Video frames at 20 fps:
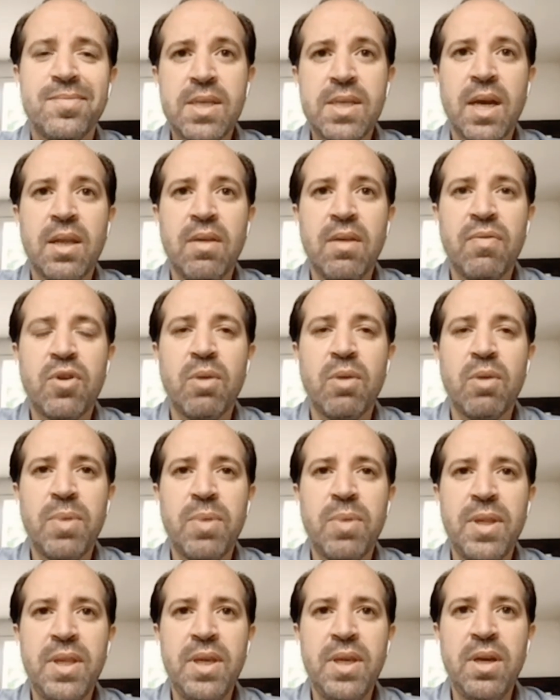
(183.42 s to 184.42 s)
This kind of
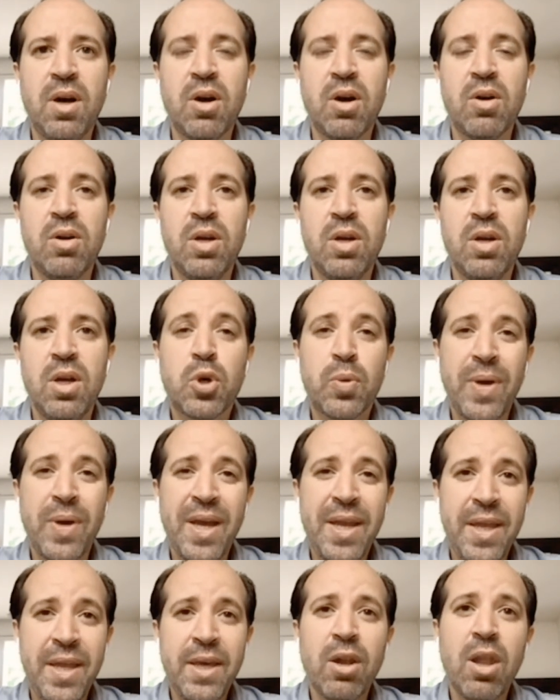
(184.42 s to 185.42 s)
company are
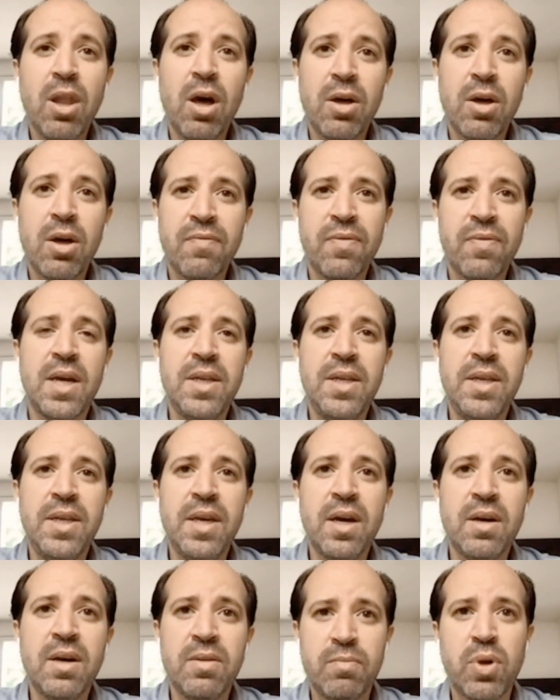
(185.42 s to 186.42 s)
creating a lot of
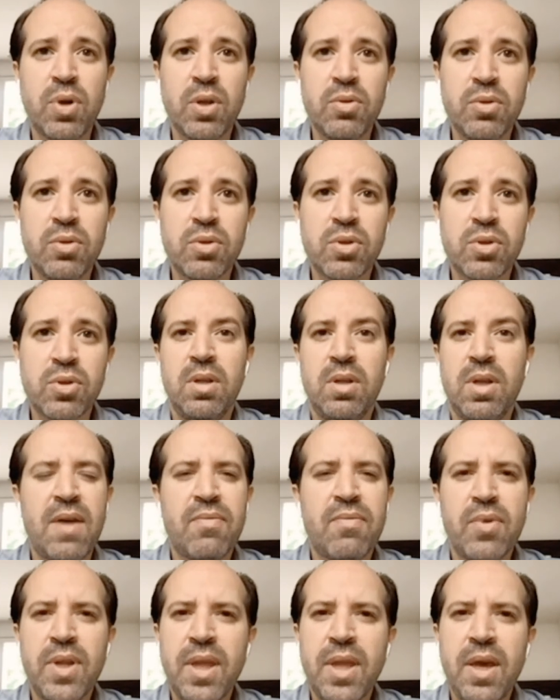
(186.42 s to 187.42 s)
idea and product
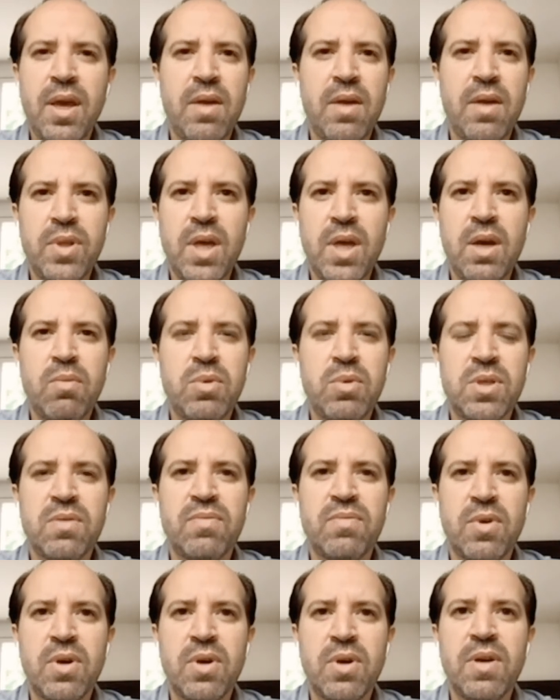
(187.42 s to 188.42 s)
every day with
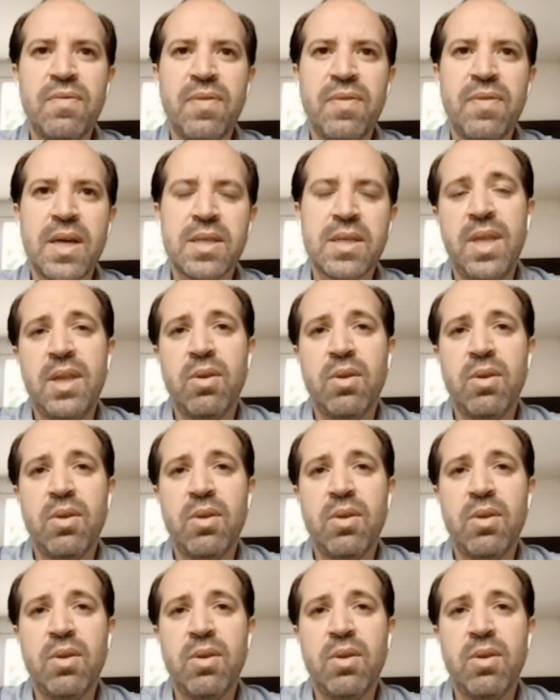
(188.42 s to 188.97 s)
a very fast.